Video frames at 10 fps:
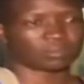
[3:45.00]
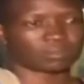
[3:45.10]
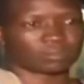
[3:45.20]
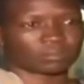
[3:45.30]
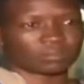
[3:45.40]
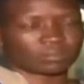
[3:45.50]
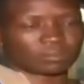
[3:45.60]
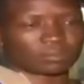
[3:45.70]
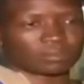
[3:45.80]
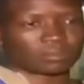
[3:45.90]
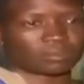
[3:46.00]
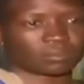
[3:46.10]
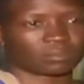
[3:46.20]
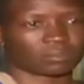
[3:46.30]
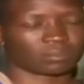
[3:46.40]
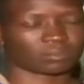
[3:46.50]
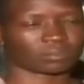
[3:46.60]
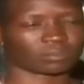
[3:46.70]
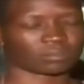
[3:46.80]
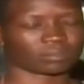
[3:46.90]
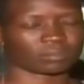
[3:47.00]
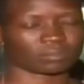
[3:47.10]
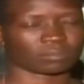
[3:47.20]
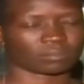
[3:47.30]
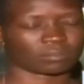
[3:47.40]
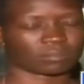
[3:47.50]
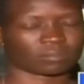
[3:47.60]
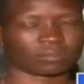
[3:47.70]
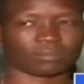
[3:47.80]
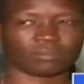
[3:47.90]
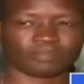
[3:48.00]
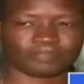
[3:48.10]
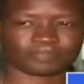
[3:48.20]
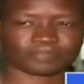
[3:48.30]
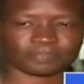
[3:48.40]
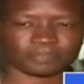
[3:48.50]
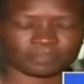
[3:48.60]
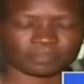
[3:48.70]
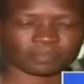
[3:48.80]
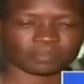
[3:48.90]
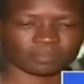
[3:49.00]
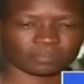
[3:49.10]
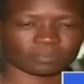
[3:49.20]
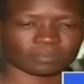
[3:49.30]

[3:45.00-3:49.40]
[no speech]